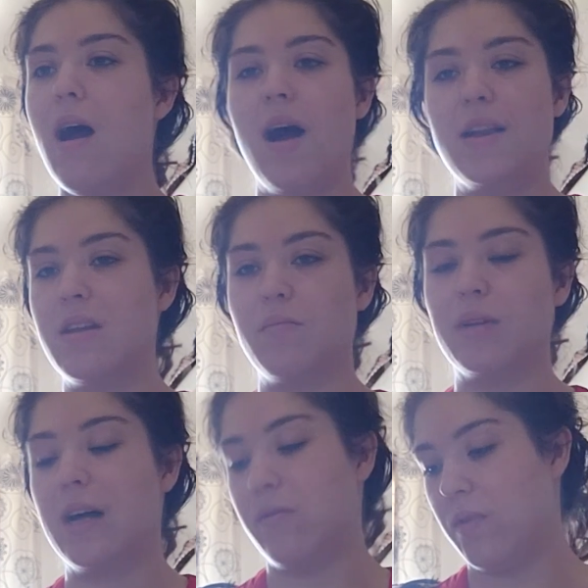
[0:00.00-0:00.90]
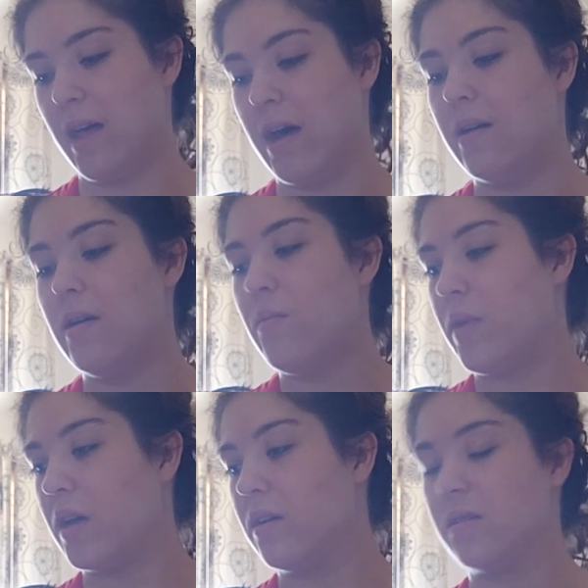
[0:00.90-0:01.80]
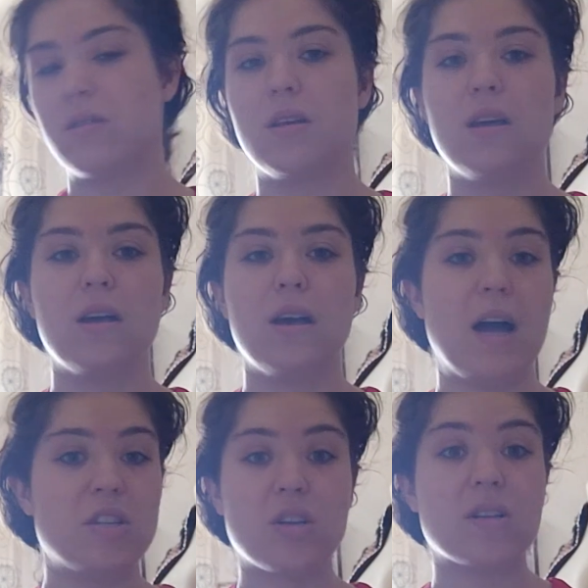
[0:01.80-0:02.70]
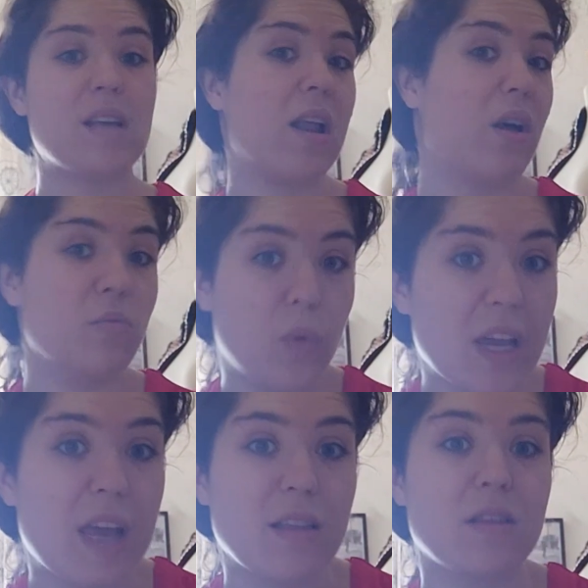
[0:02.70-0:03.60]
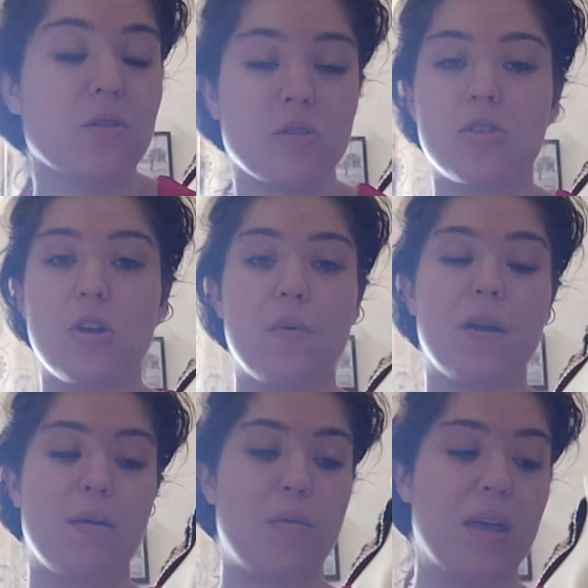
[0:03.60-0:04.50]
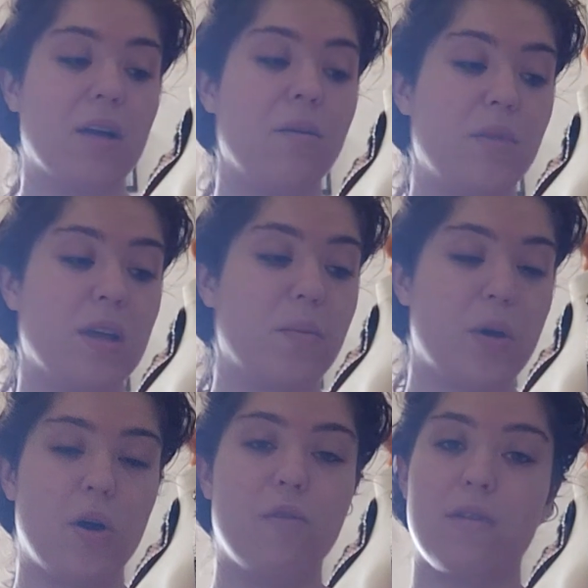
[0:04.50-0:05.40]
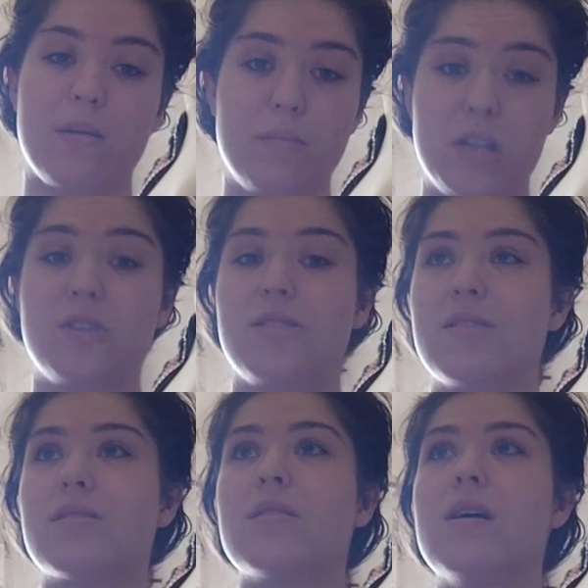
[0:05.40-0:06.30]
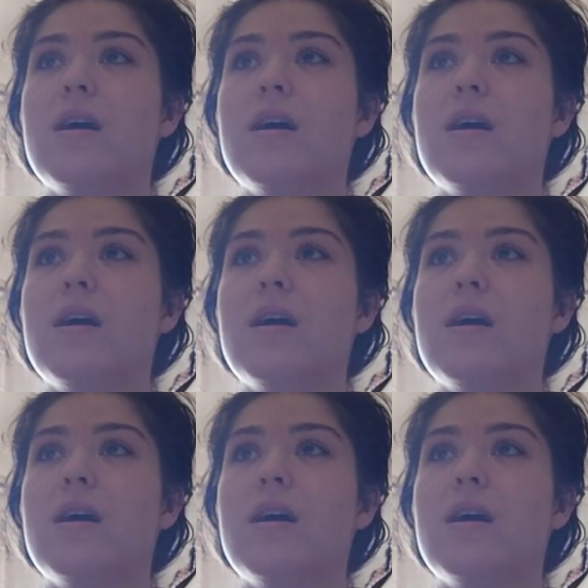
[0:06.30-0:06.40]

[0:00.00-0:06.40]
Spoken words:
I didn't plan for that because, as you could tell, I'm winging this costume, and I think I'm being a bit over ambitious.